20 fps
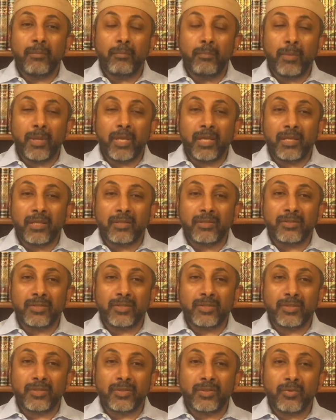
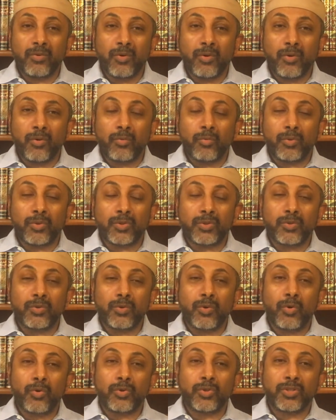means or with
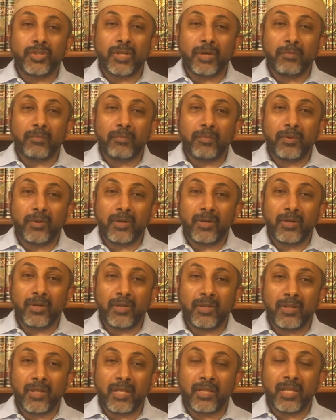no ship
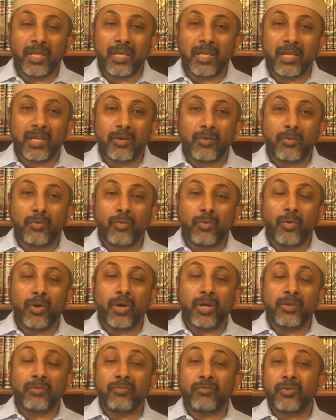that they can
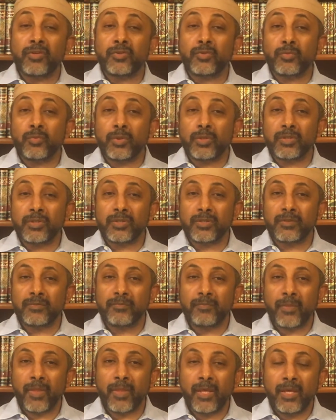go and fish with.
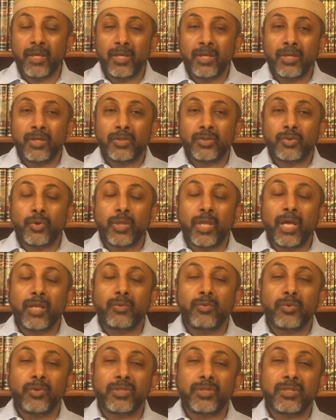So
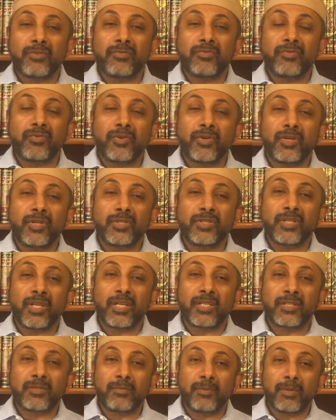that was the first
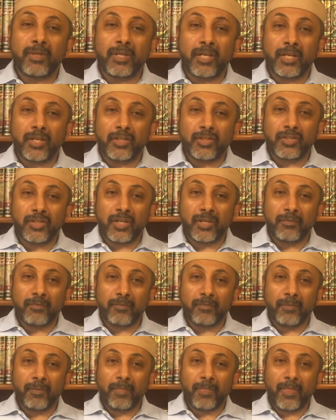
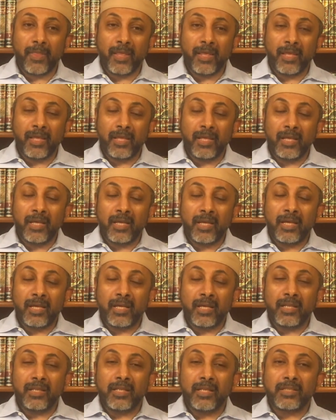explanation.
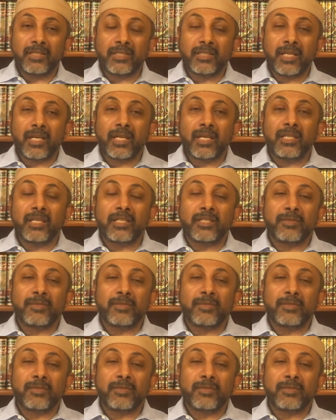The second